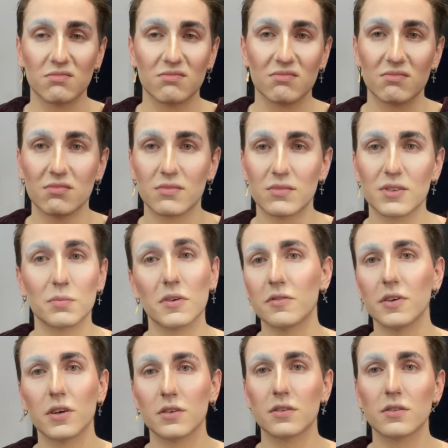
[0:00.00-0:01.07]
it's my
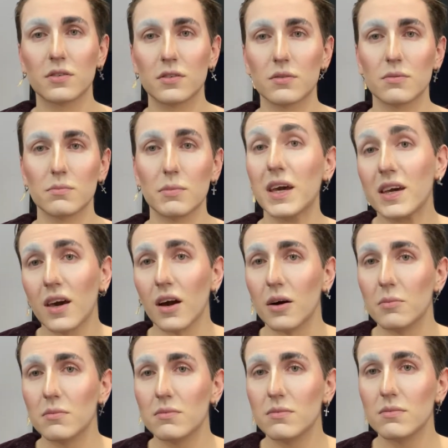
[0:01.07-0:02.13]
first makeup
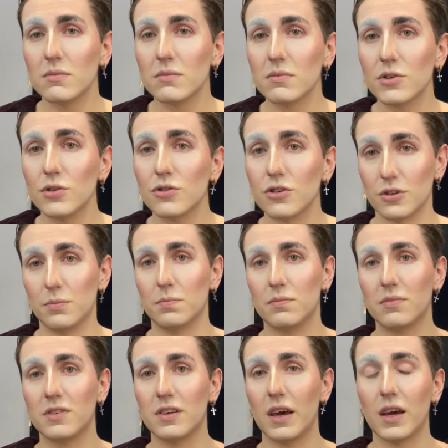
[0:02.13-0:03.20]
YouTube
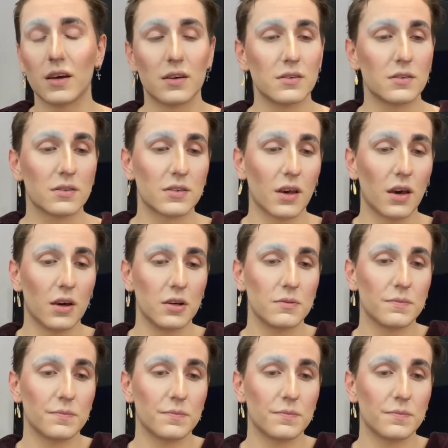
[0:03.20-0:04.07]
thing, so